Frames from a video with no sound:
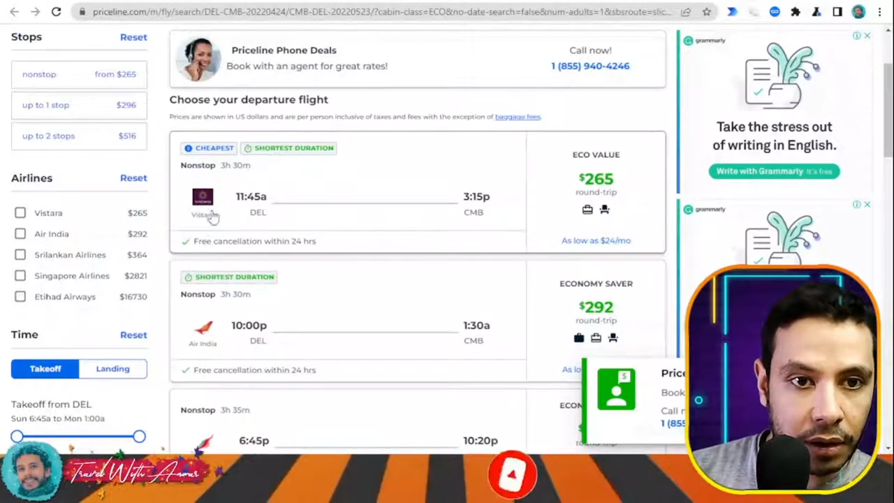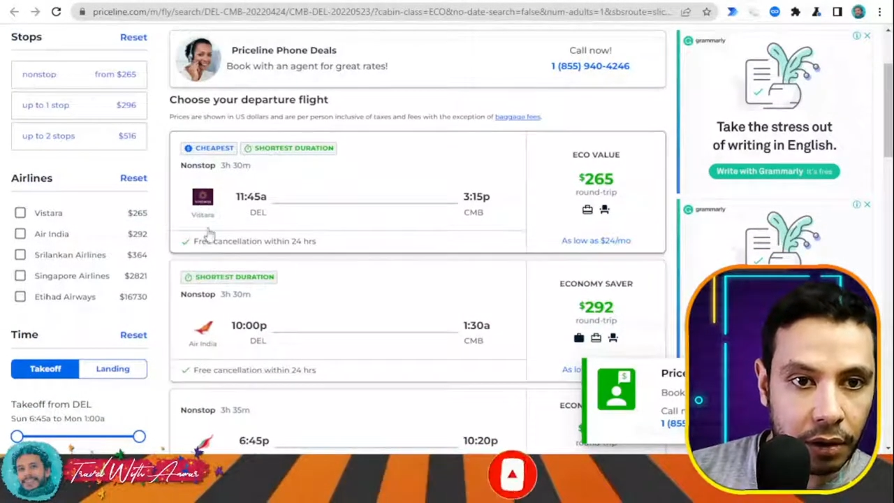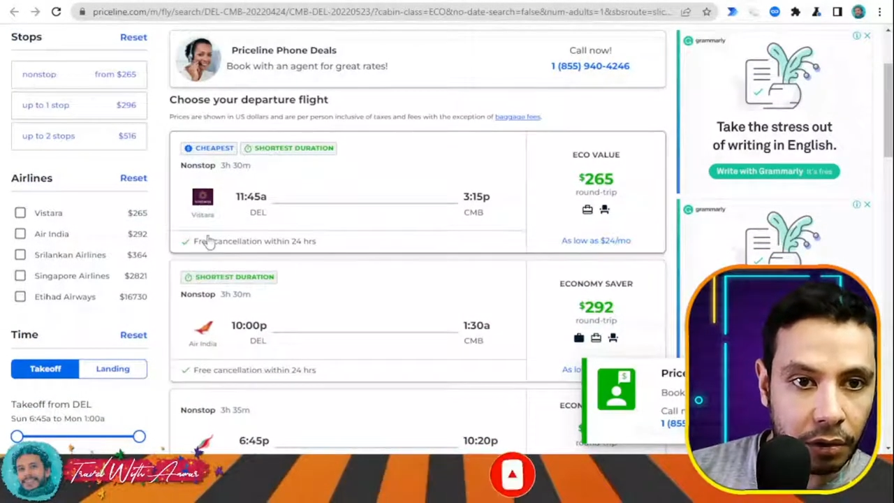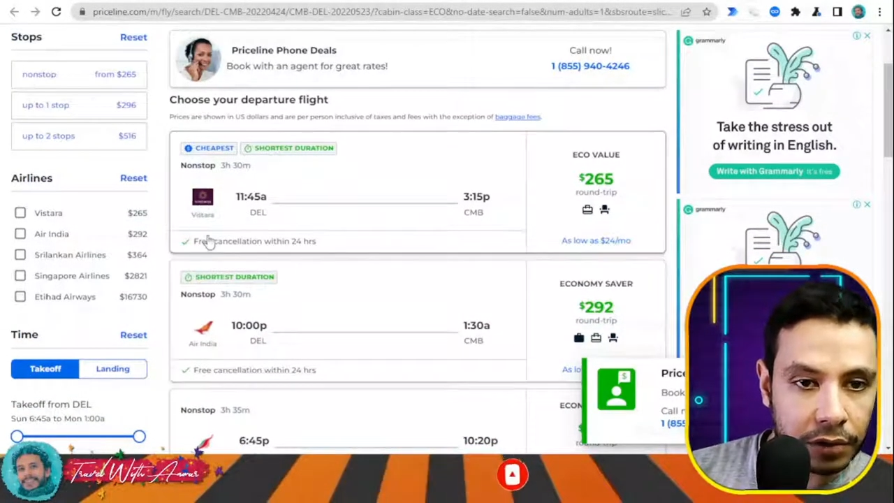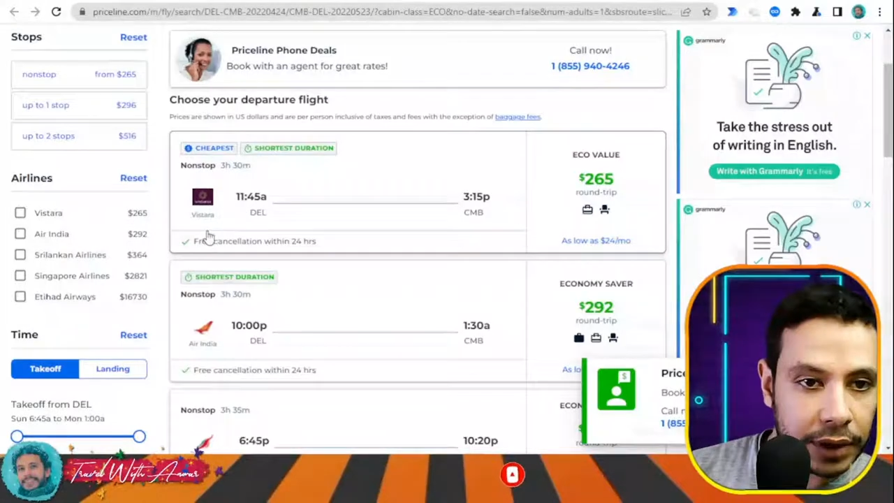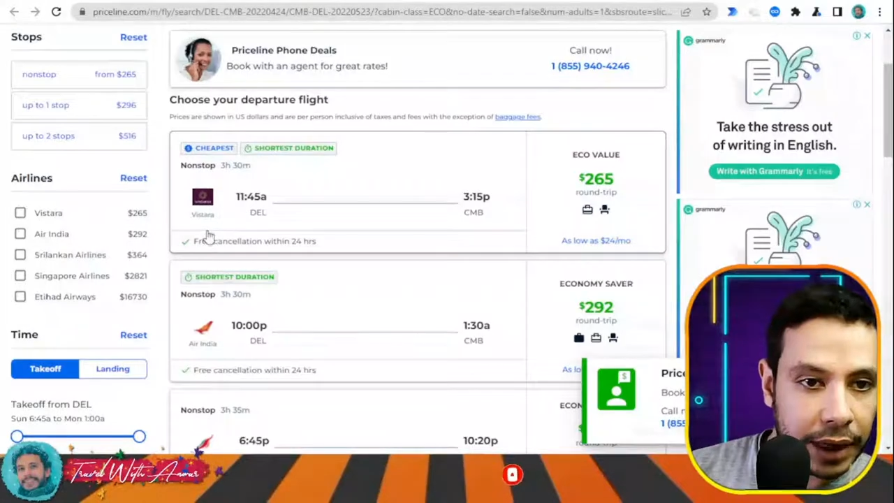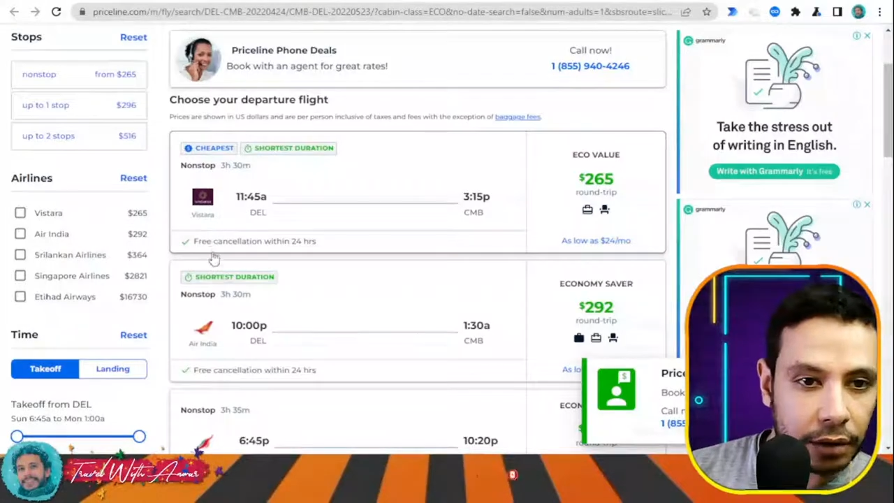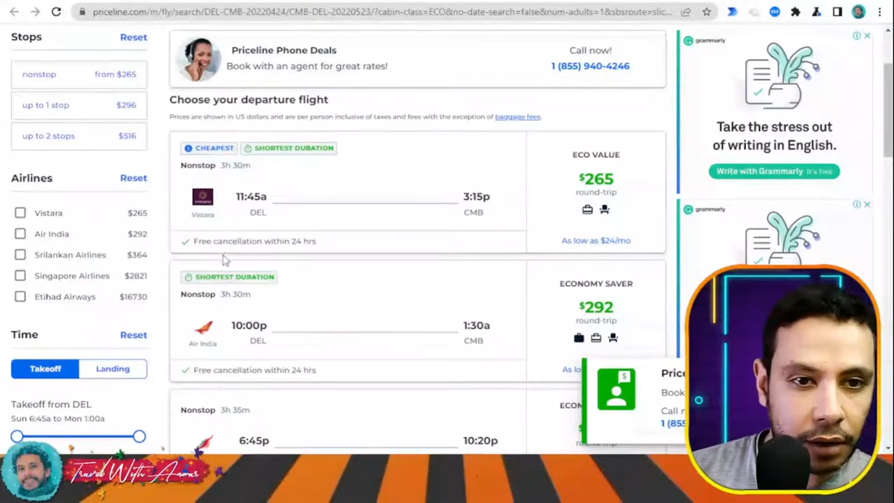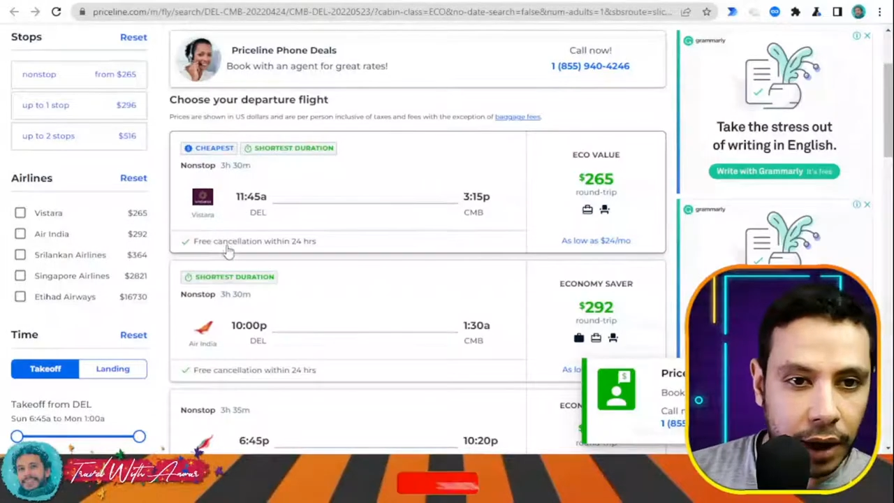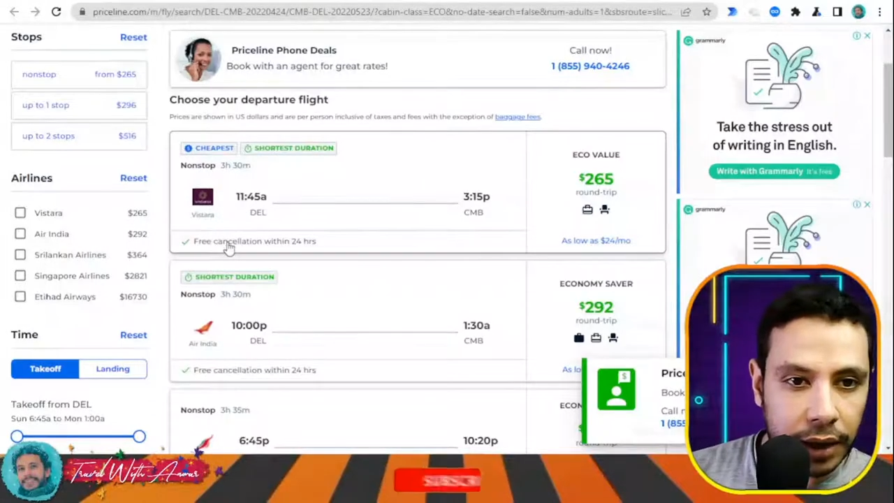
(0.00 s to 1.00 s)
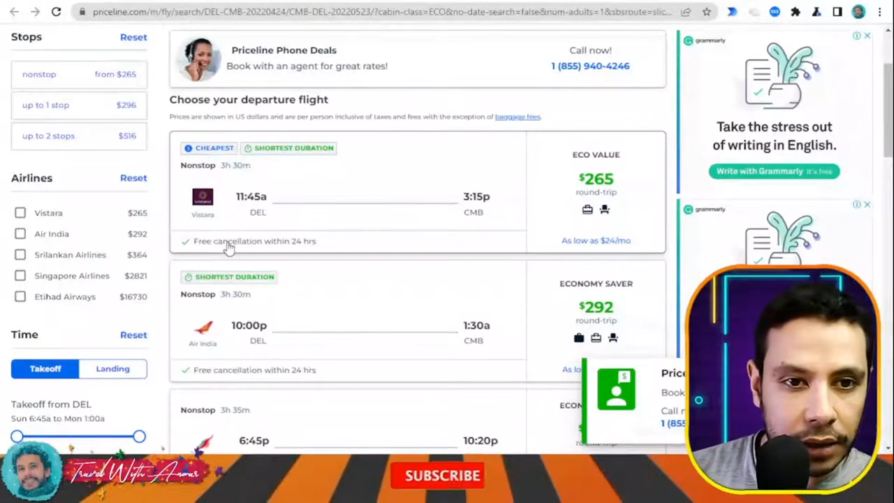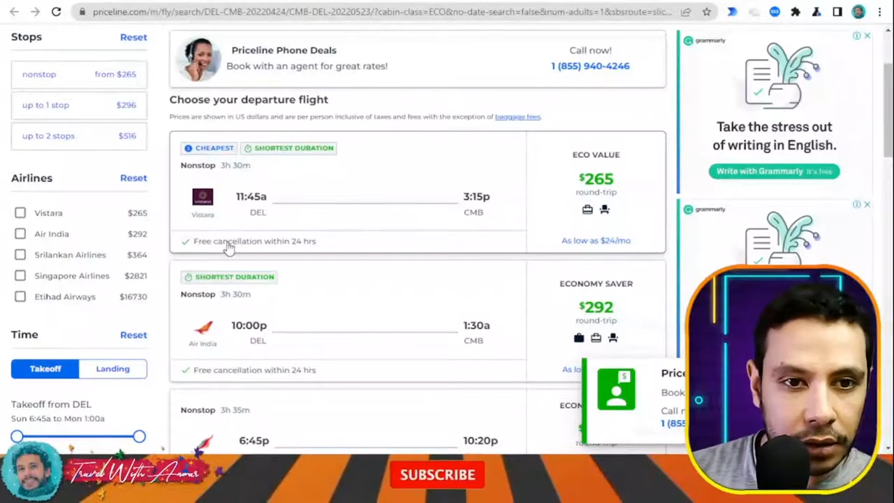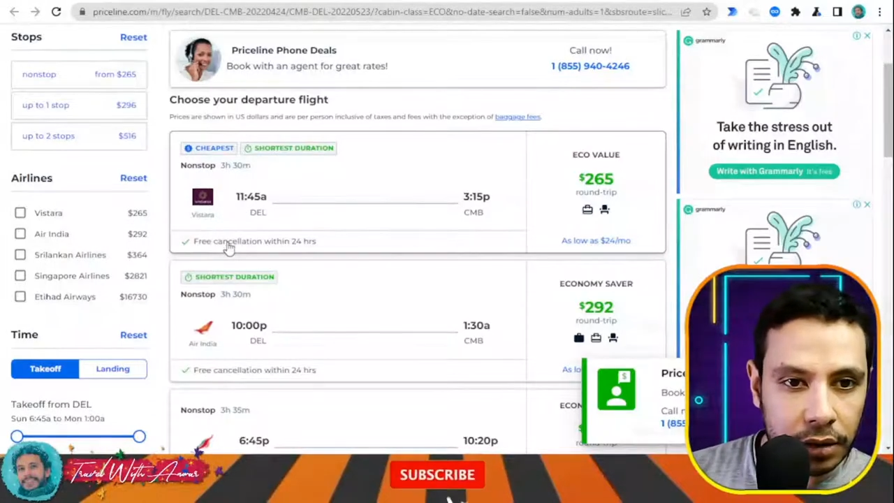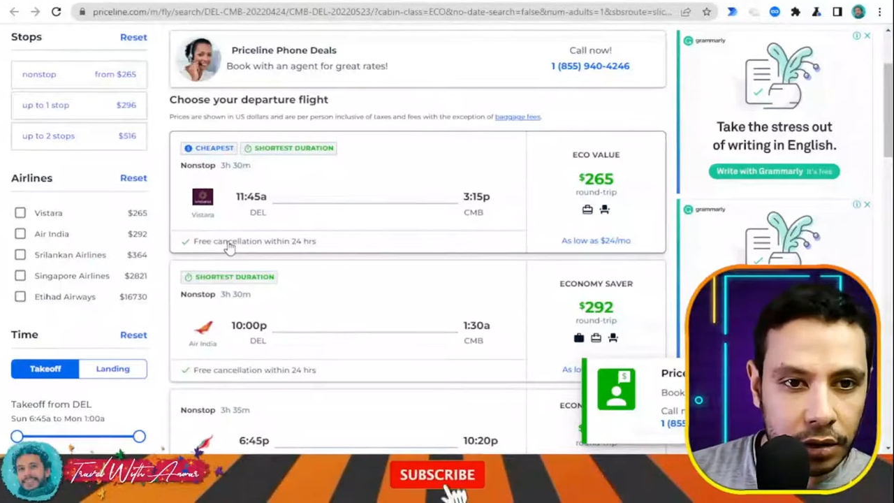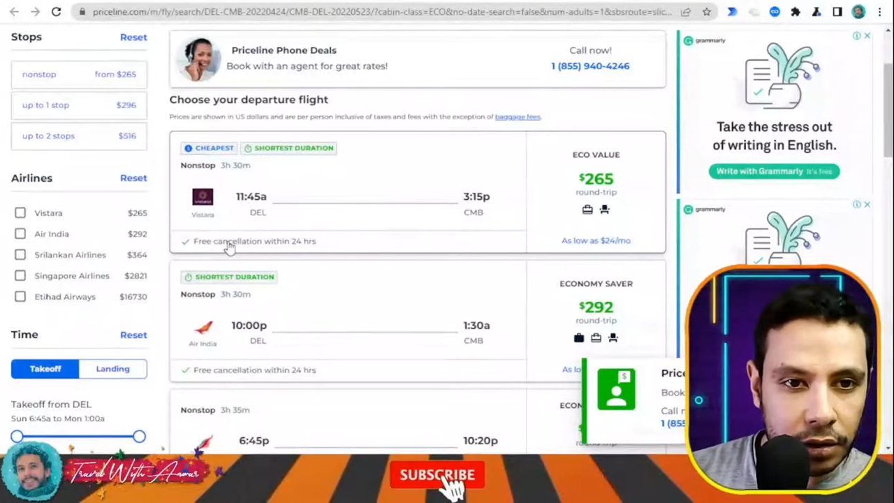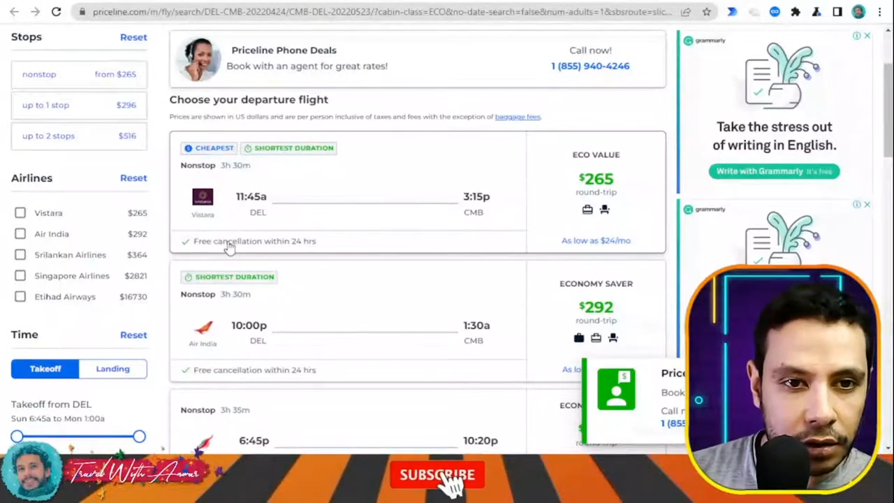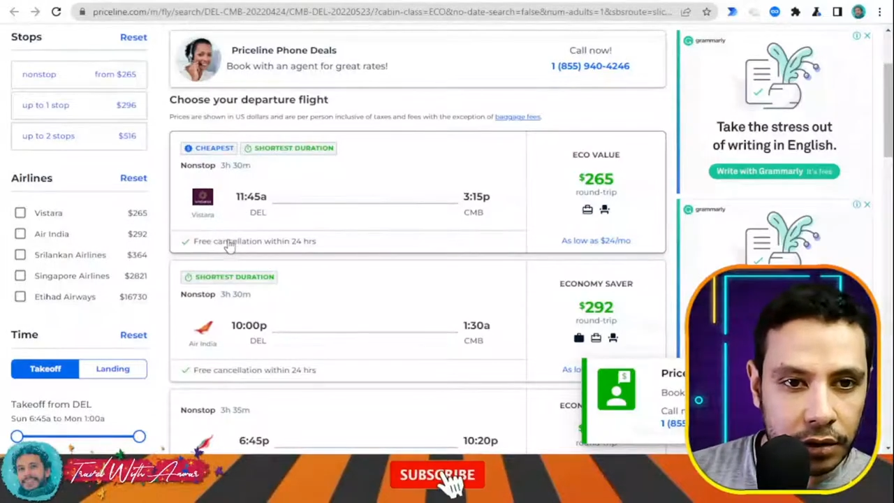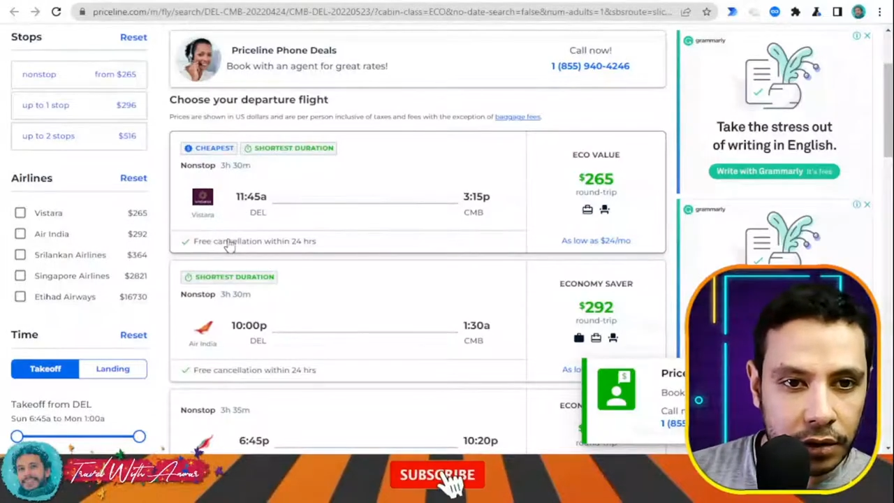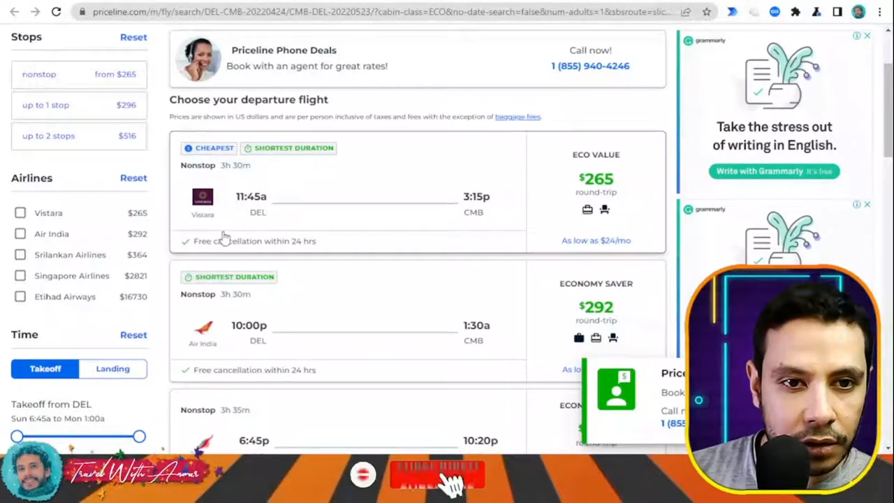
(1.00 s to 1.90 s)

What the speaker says: the airline. It is